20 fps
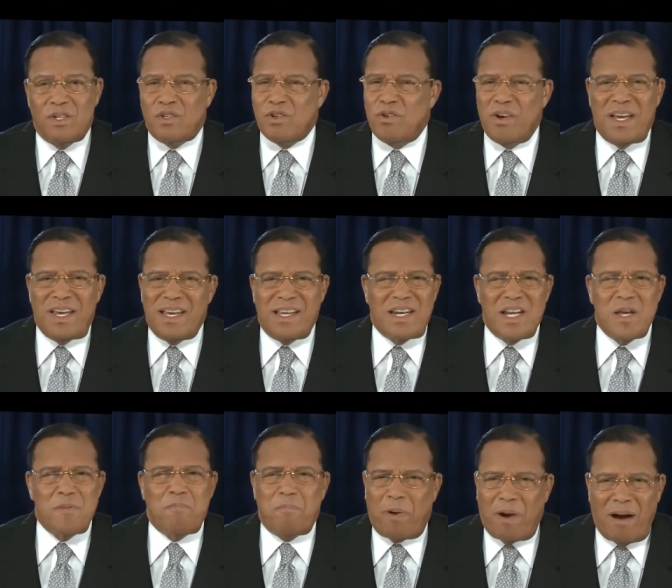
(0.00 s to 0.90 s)
to
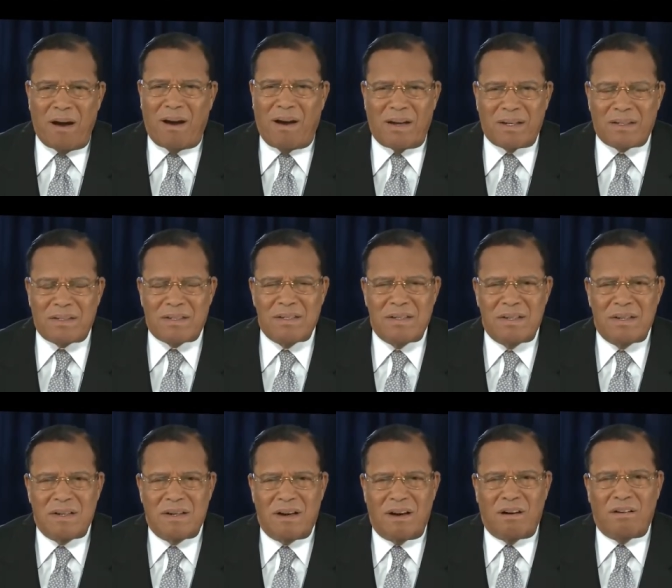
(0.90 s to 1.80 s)
any part
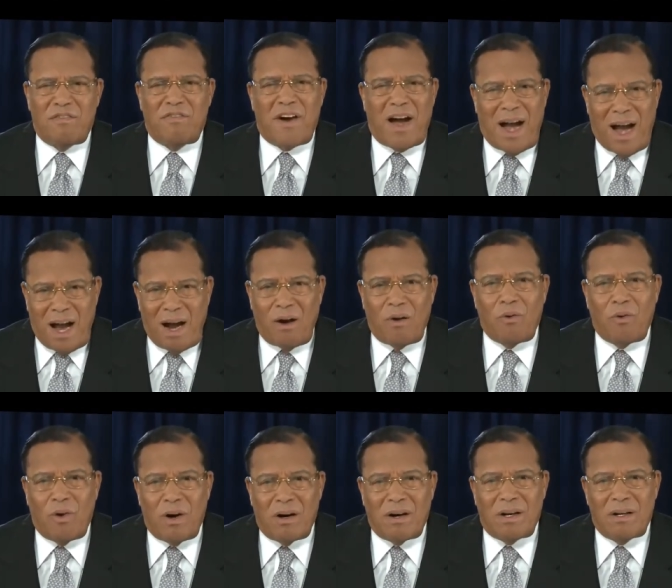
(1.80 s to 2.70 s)
of
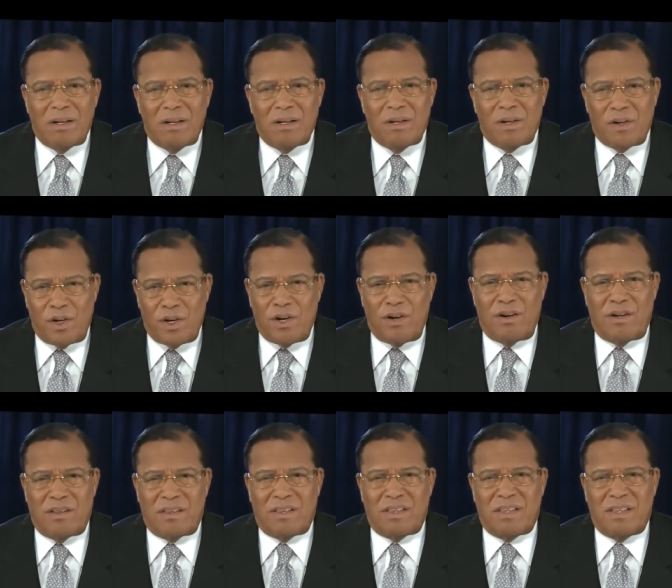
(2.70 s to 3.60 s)
our
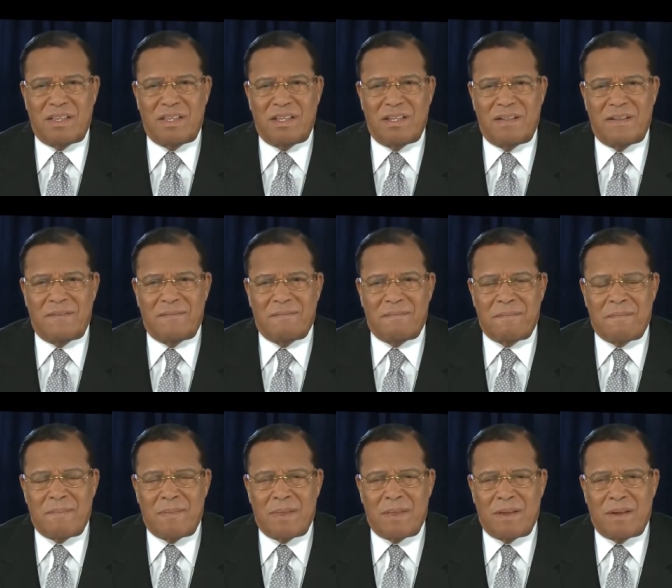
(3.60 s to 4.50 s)
earth.
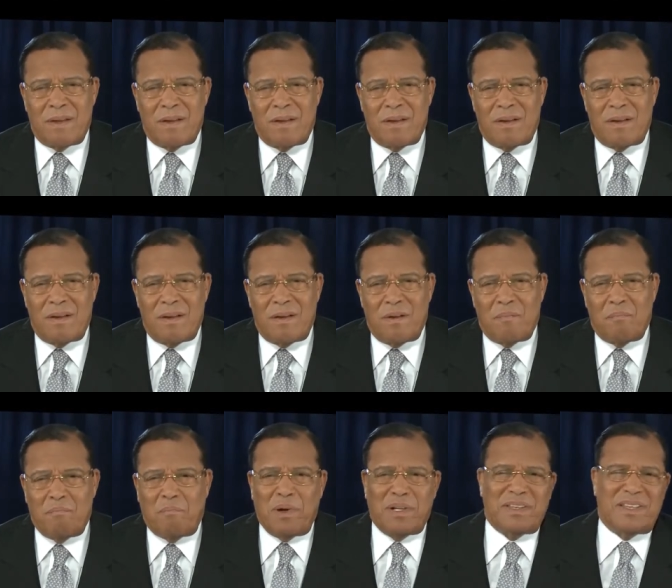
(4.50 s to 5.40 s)

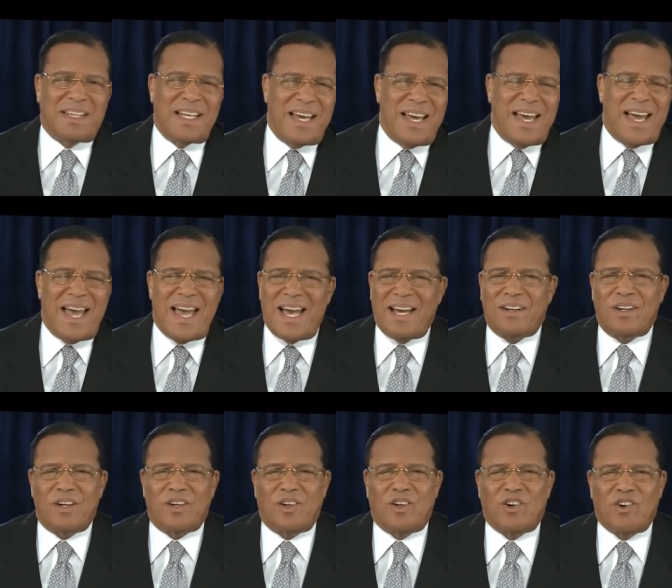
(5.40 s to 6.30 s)
But they
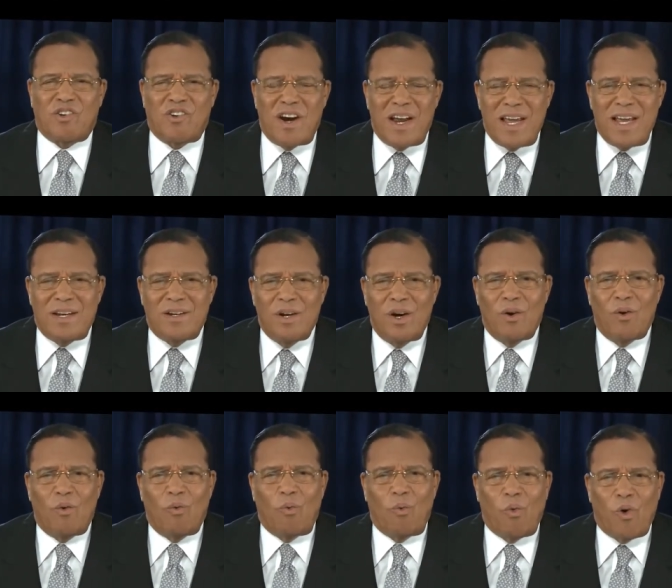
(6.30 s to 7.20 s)
had a great
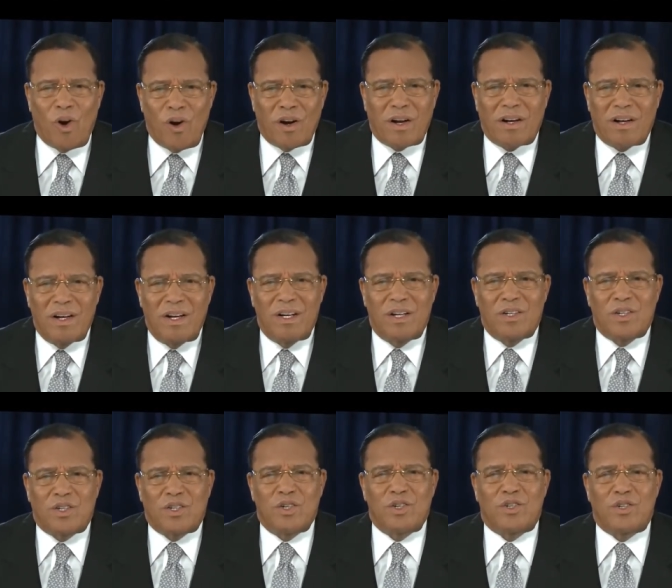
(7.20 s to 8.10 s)

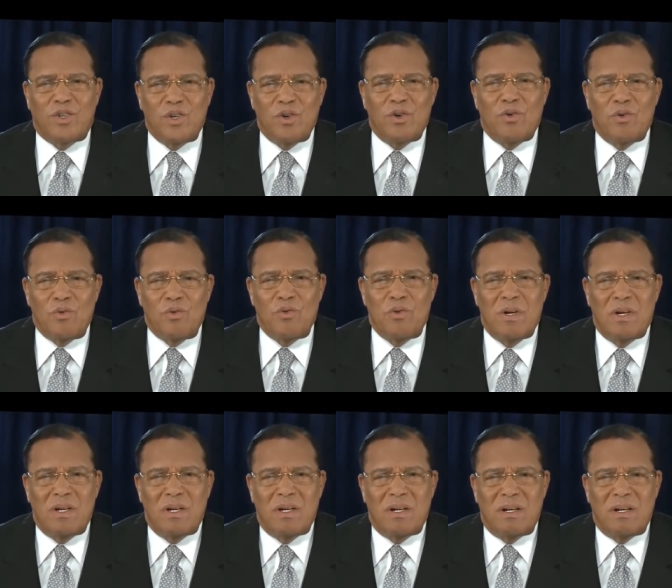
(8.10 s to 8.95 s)
work to do.